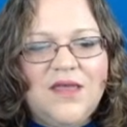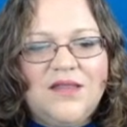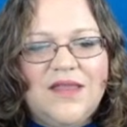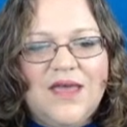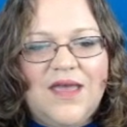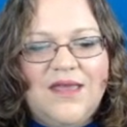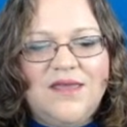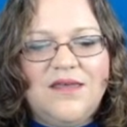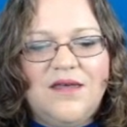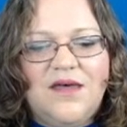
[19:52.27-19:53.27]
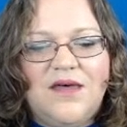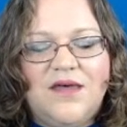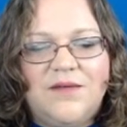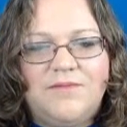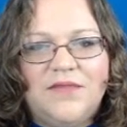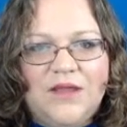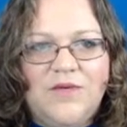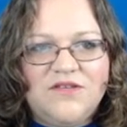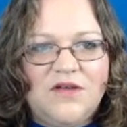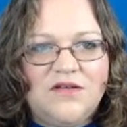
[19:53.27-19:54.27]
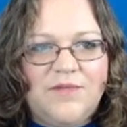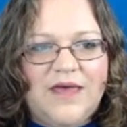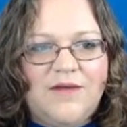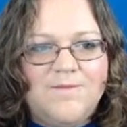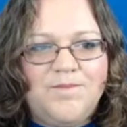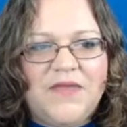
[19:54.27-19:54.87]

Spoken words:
like we talked about,